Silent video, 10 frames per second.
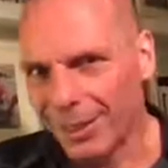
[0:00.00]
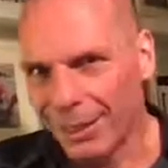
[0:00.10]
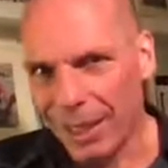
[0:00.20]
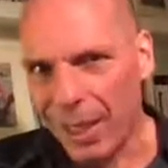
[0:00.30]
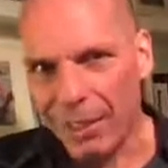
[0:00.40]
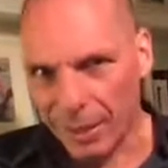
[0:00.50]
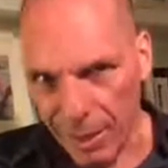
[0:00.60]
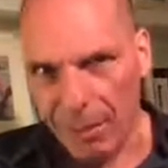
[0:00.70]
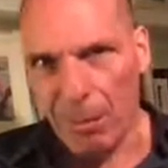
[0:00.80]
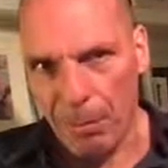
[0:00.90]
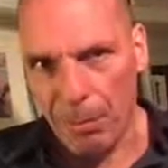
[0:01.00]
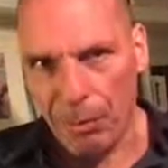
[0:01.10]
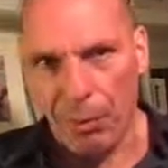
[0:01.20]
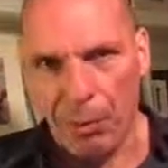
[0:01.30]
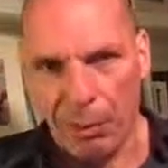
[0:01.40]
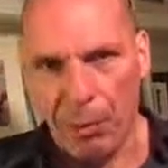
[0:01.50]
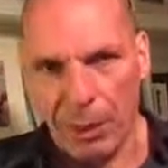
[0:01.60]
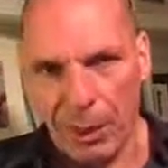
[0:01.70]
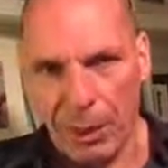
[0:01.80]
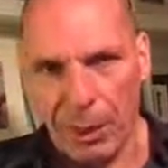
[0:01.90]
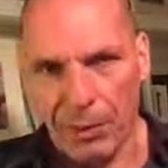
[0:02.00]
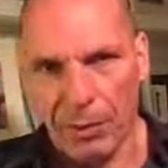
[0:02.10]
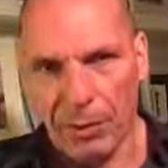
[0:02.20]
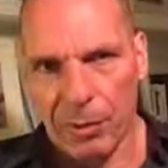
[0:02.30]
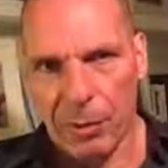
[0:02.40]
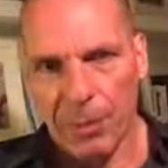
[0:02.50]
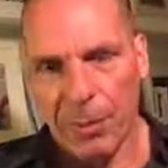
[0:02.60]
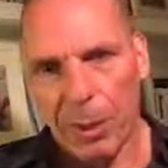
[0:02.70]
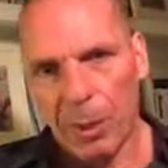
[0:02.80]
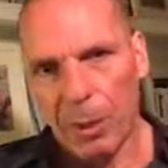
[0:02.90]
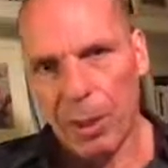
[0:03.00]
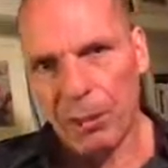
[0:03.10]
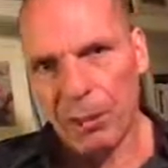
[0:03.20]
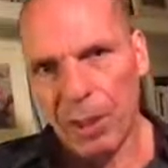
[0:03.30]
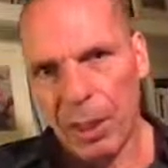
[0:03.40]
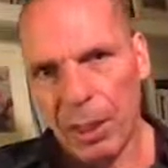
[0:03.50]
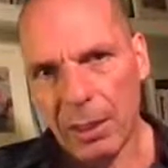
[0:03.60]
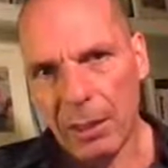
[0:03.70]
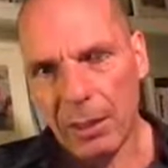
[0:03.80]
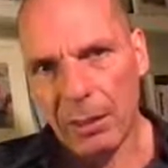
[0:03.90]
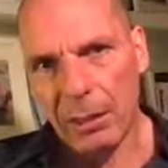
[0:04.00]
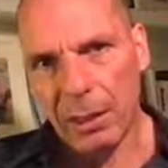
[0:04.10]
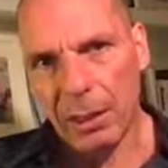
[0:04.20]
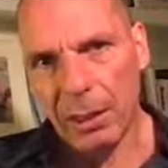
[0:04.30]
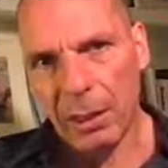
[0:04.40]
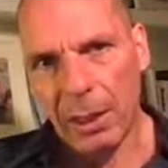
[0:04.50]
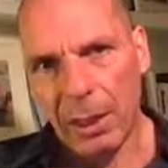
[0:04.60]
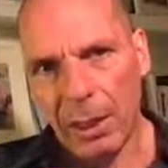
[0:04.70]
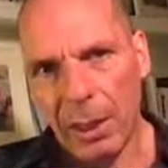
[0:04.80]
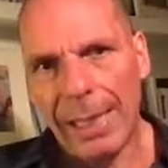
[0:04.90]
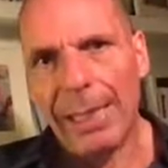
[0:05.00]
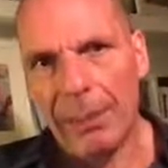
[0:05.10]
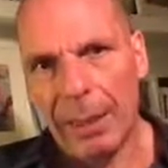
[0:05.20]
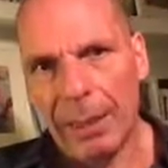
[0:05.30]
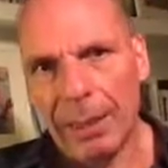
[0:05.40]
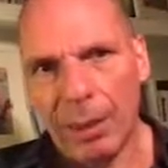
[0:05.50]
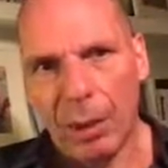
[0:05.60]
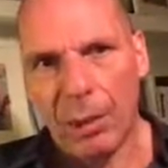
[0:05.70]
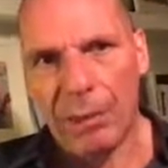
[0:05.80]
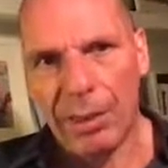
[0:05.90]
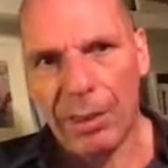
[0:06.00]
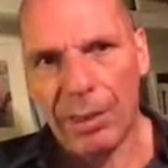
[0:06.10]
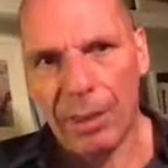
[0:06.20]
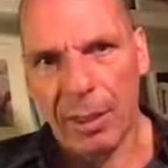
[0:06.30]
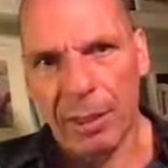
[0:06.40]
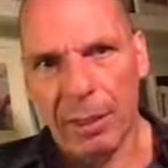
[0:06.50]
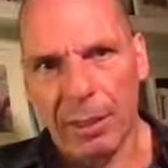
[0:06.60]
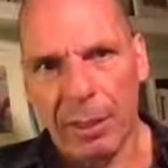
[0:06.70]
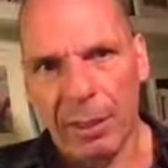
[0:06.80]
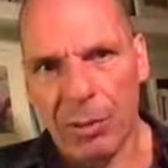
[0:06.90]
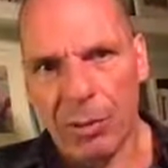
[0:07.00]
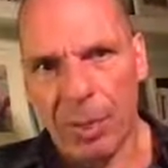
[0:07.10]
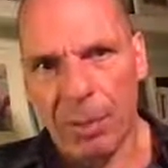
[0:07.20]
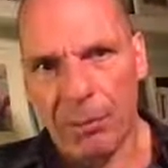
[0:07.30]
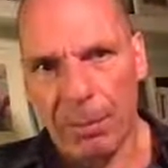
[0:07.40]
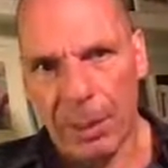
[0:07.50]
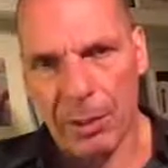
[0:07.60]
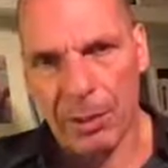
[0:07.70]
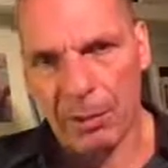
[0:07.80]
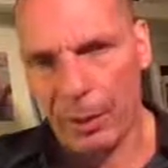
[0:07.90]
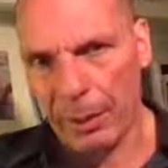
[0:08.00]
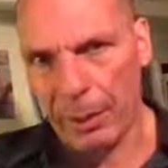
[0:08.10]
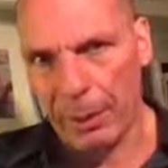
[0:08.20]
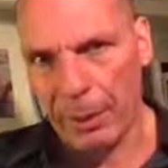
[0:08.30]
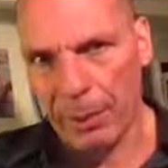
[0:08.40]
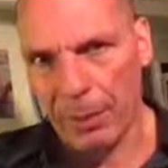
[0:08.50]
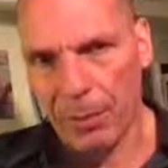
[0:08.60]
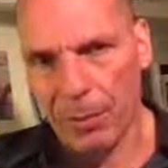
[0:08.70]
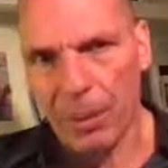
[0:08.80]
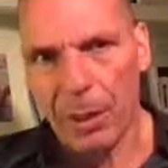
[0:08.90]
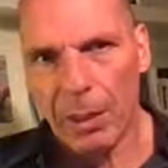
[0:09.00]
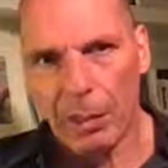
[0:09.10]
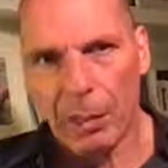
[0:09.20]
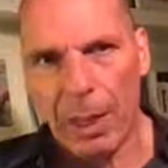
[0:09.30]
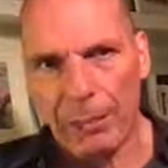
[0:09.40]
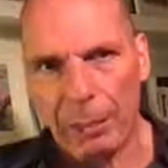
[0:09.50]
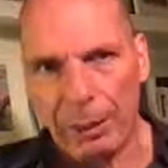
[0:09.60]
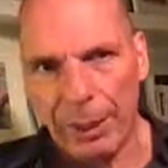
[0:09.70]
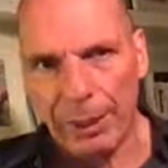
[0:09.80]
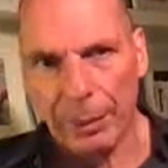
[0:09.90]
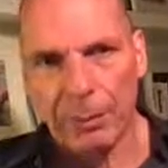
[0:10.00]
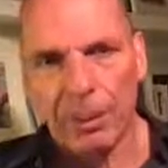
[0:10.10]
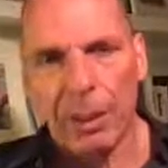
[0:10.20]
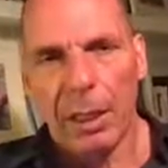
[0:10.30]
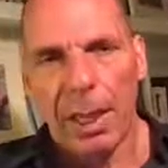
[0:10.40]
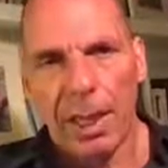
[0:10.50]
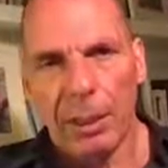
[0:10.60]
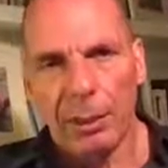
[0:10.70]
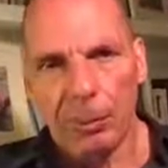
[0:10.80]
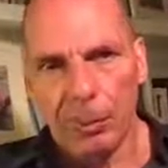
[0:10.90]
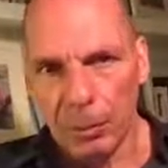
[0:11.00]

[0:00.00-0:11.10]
against another member of the working class. We have seen the inability of existing nation-state-based political parties to come together and to